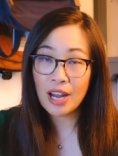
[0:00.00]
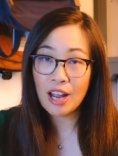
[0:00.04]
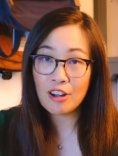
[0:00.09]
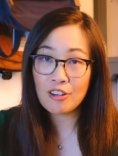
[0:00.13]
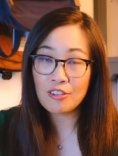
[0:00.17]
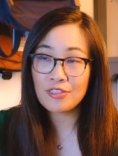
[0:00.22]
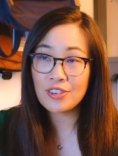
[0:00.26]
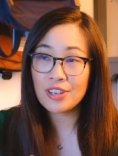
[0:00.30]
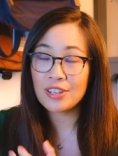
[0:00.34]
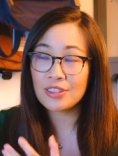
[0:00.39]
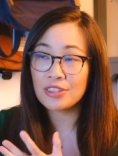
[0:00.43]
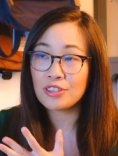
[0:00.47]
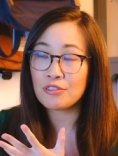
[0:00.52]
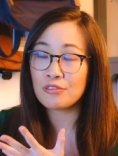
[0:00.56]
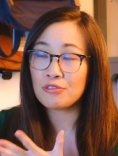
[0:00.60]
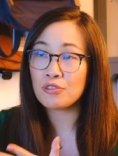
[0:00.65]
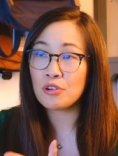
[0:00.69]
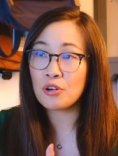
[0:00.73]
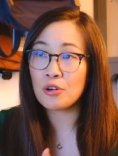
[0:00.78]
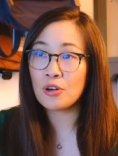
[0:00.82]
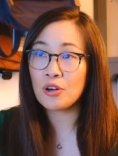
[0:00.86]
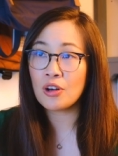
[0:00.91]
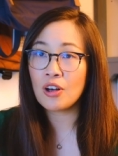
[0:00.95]
outfit, the
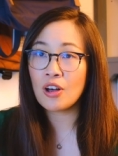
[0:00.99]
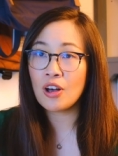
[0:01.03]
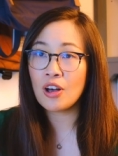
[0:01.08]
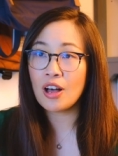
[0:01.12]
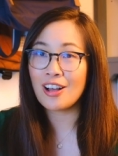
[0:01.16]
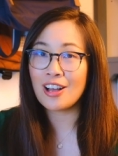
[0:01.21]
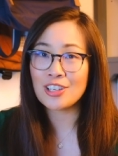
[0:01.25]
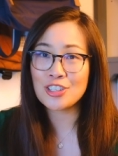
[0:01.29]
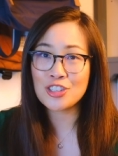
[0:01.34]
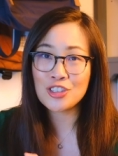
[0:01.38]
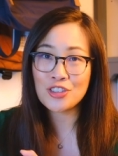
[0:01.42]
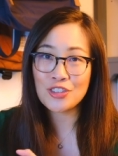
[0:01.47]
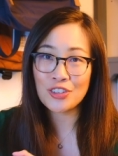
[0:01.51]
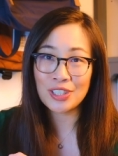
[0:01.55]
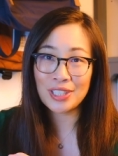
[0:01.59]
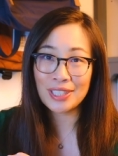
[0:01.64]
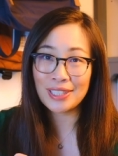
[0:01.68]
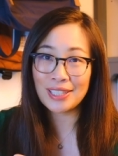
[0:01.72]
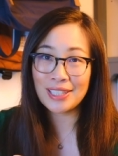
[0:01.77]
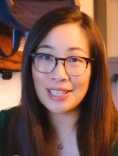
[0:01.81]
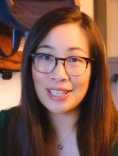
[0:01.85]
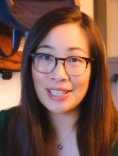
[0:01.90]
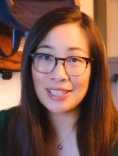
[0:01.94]
full
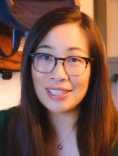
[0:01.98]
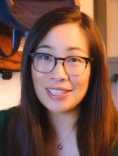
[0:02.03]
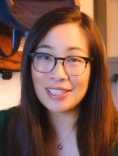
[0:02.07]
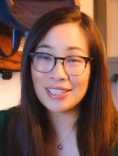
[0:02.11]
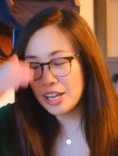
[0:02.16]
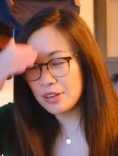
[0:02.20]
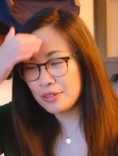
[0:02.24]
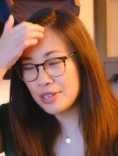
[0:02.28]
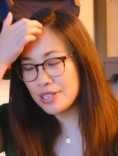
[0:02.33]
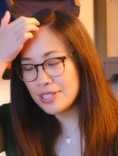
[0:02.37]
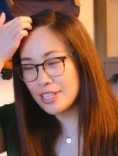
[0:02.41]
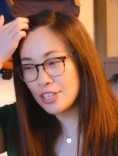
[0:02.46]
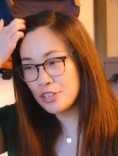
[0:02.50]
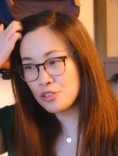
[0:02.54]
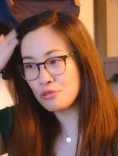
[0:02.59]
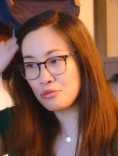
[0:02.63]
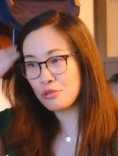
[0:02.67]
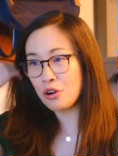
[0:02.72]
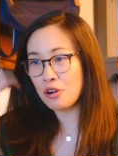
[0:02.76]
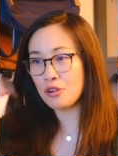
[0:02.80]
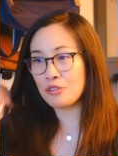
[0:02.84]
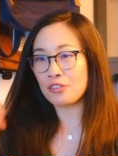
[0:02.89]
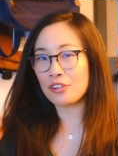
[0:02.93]
Australian, I want to say
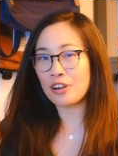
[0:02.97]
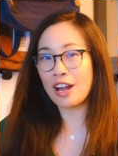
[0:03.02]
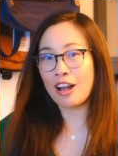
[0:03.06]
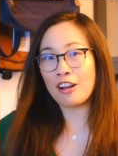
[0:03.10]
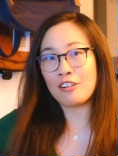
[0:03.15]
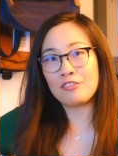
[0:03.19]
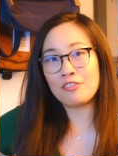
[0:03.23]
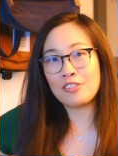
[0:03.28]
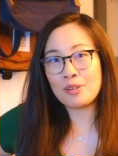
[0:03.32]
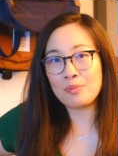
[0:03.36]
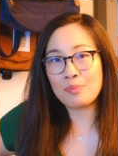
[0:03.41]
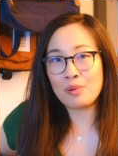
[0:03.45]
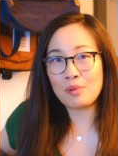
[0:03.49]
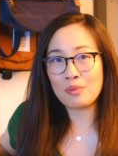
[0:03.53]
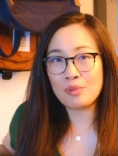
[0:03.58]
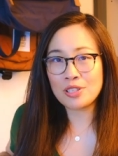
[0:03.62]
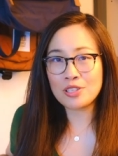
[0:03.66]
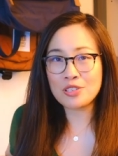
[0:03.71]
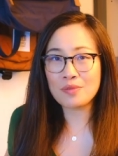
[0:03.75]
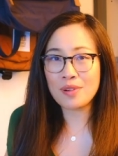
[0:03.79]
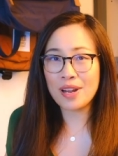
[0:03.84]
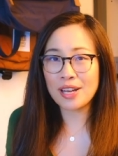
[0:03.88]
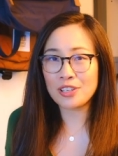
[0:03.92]
drover outfit, but
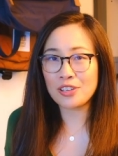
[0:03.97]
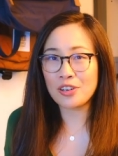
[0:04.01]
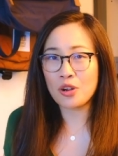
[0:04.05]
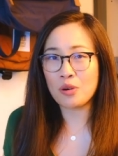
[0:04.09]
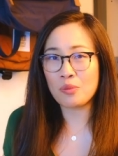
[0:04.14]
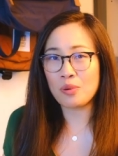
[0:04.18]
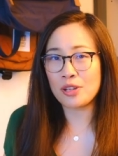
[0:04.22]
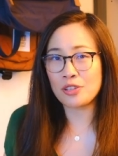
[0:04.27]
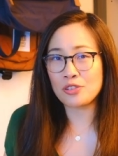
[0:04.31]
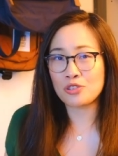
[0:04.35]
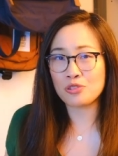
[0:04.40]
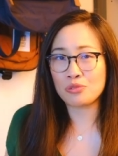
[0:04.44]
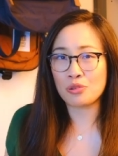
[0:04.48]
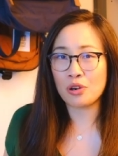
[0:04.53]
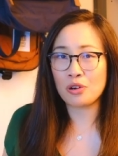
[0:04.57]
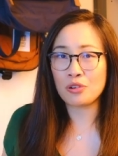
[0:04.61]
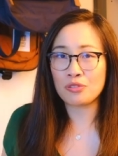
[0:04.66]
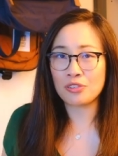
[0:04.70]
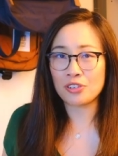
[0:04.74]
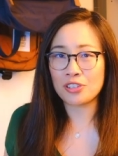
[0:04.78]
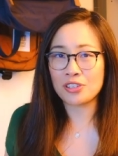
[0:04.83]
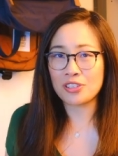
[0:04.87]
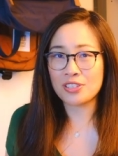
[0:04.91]
what do I know what
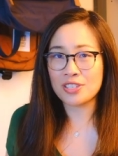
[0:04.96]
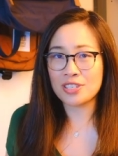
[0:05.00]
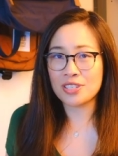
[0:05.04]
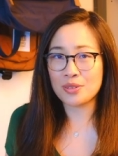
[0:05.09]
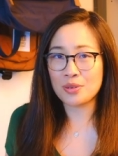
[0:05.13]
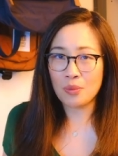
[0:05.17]
drovers